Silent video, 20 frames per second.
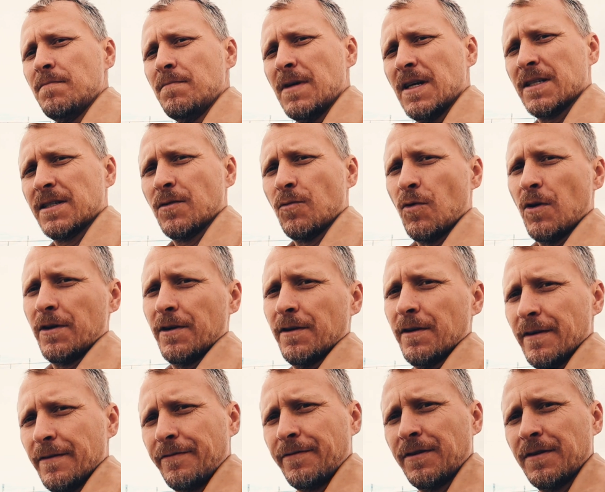Makes you
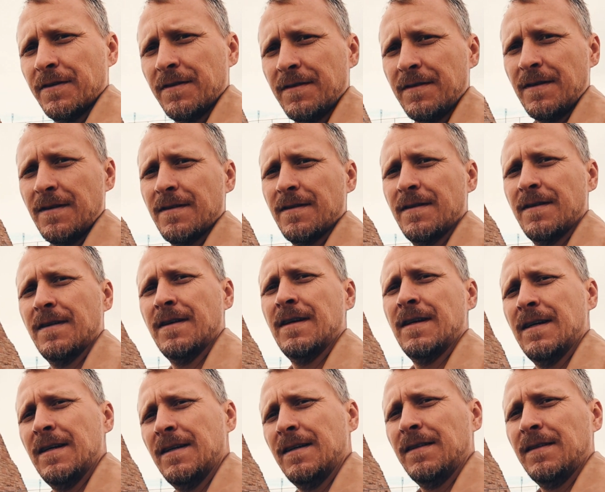wonder if,
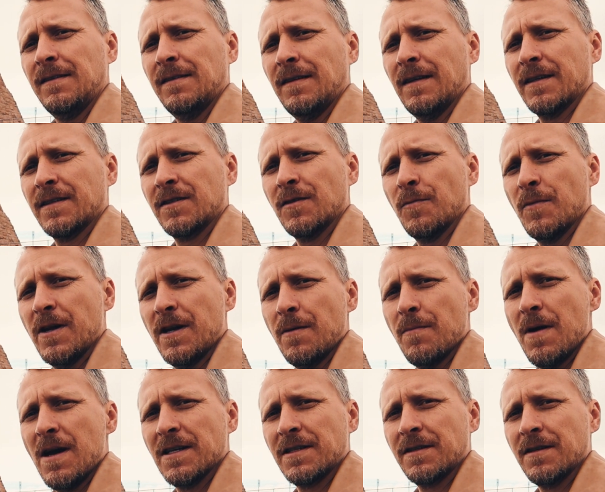like so many
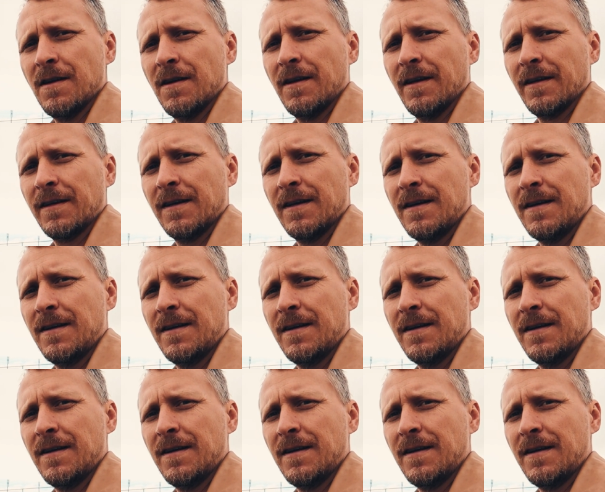Masonic